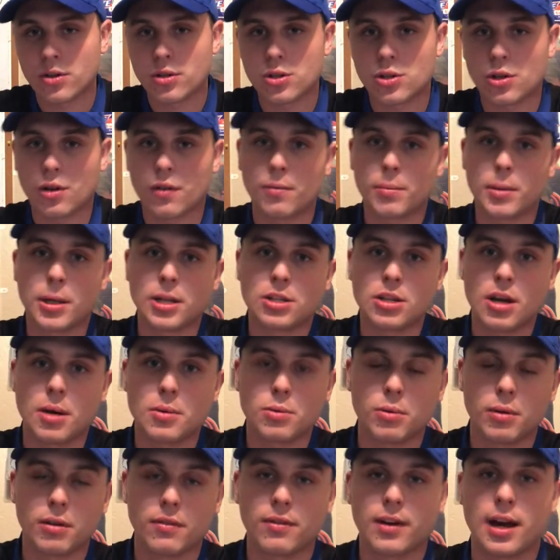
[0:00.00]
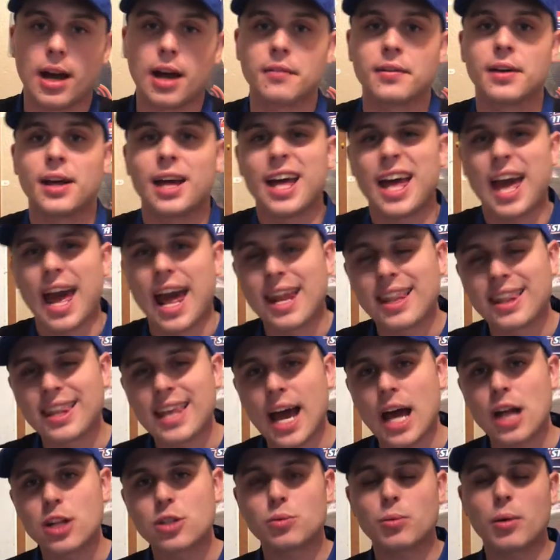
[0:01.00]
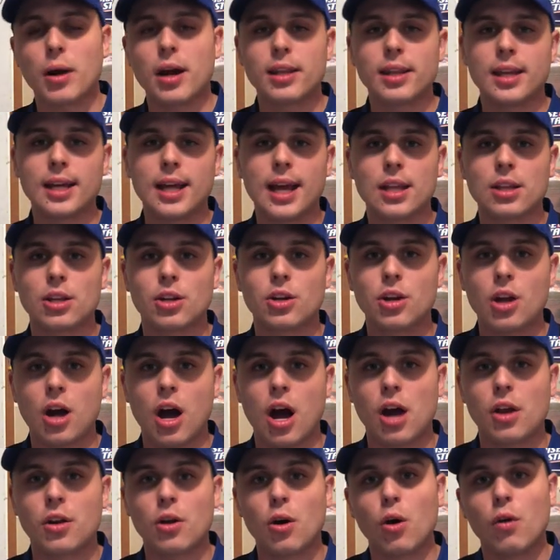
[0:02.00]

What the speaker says: or deserving being top 25, and that's why they get the nod